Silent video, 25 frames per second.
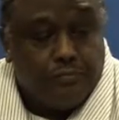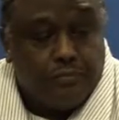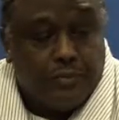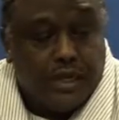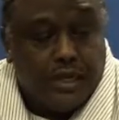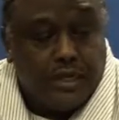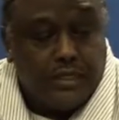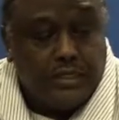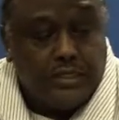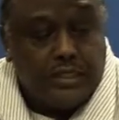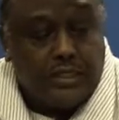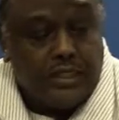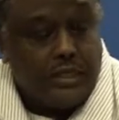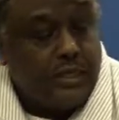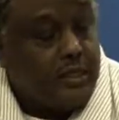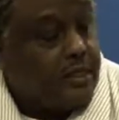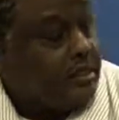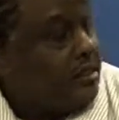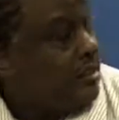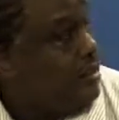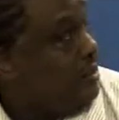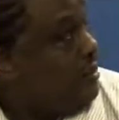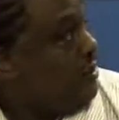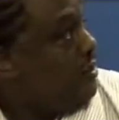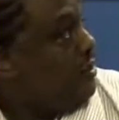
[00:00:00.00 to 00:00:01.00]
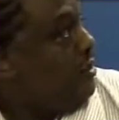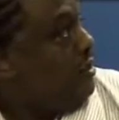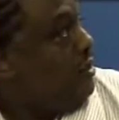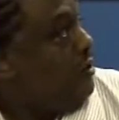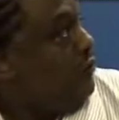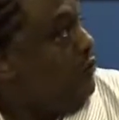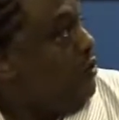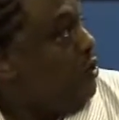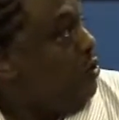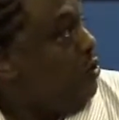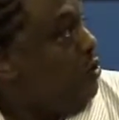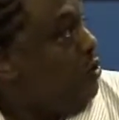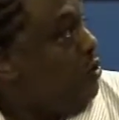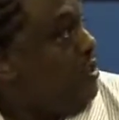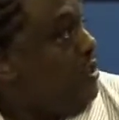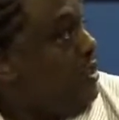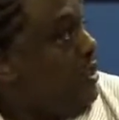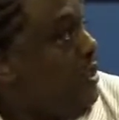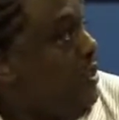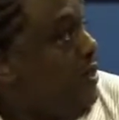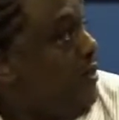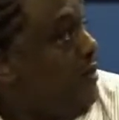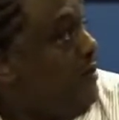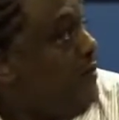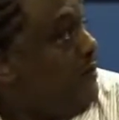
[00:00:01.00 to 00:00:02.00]
By seeing these individuals
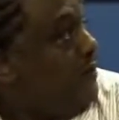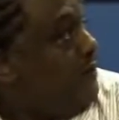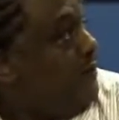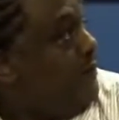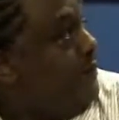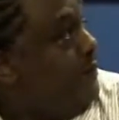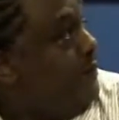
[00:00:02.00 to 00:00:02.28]
here,